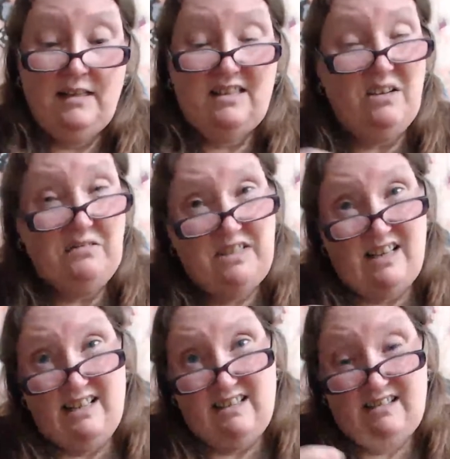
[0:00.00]
So
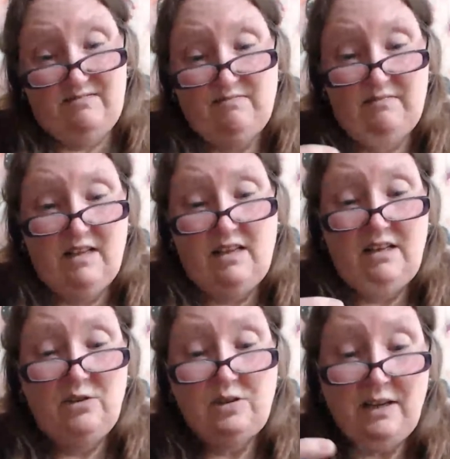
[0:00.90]
sad.
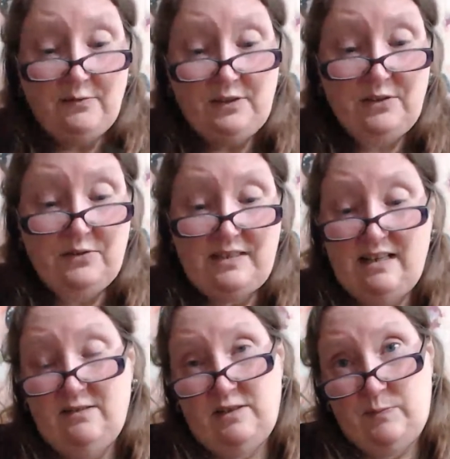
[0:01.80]
Look after
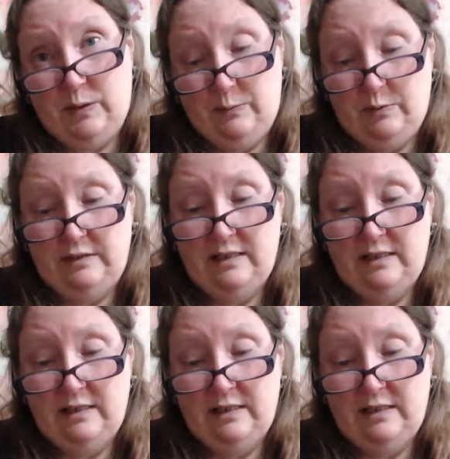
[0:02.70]
yourselves, people.